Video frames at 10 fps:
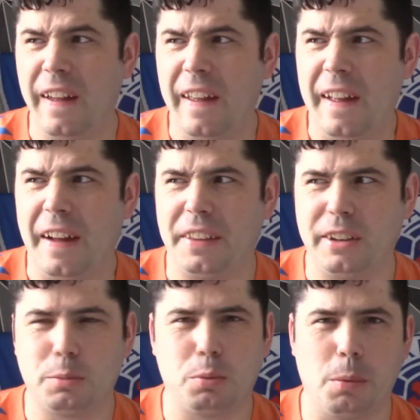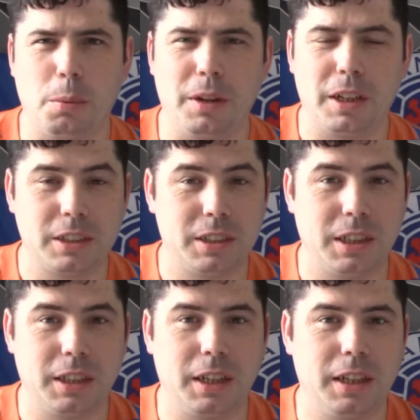I think it was probably us
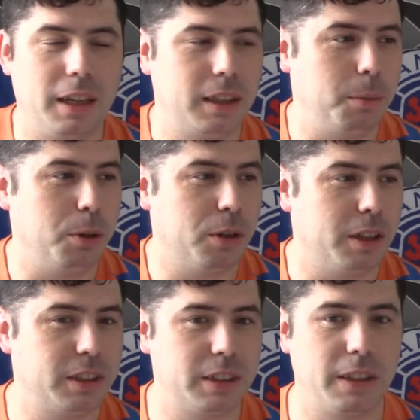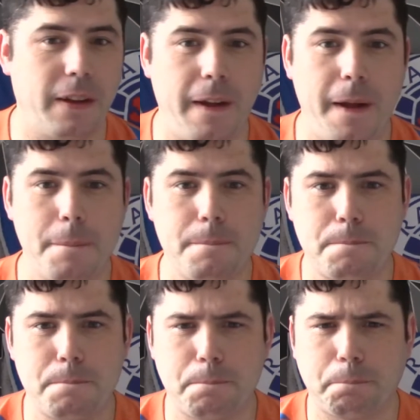that done that, to be honest.
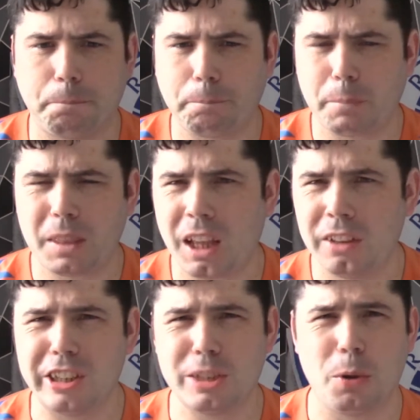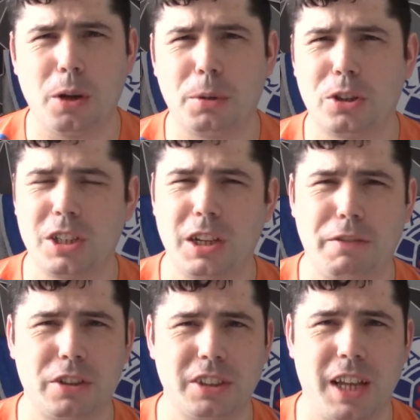Disappointing because in the
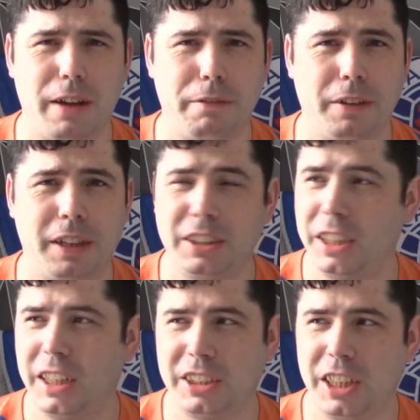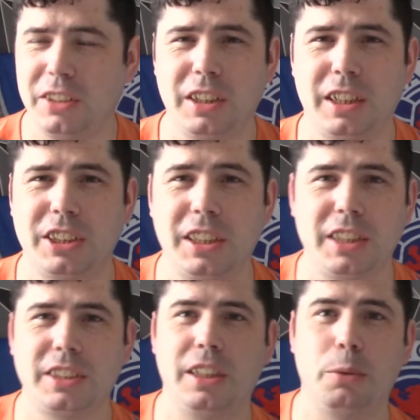first half, I said
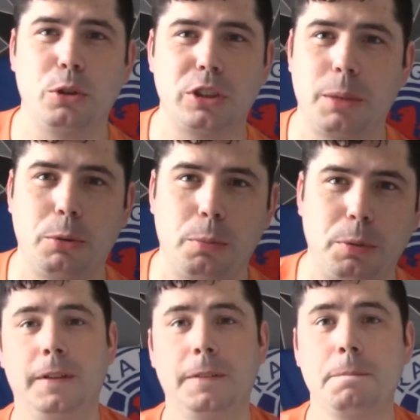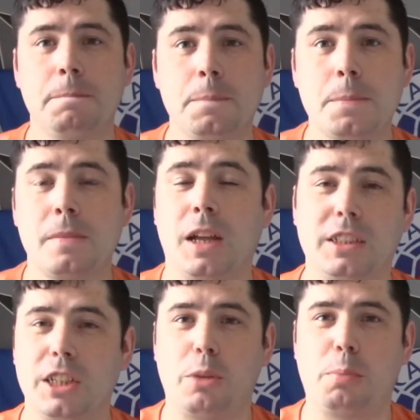this in the WhatsApp group as well, I
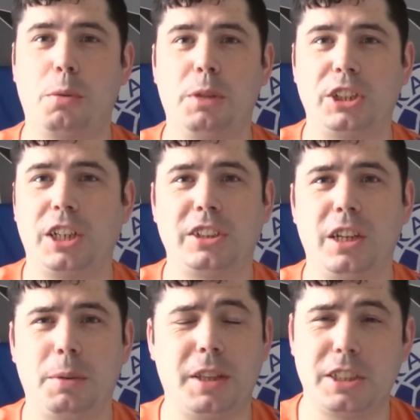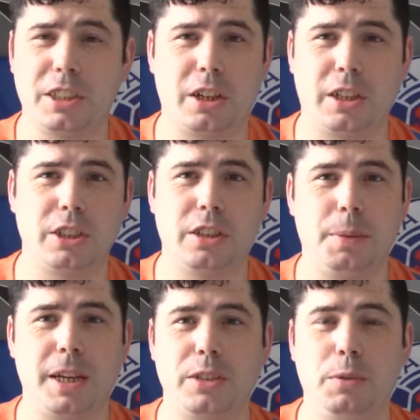said I'll probably jinx it, but this is actually the
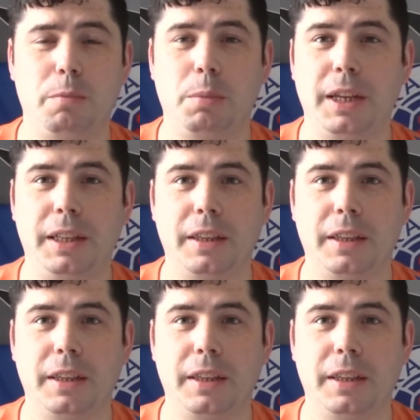best we've played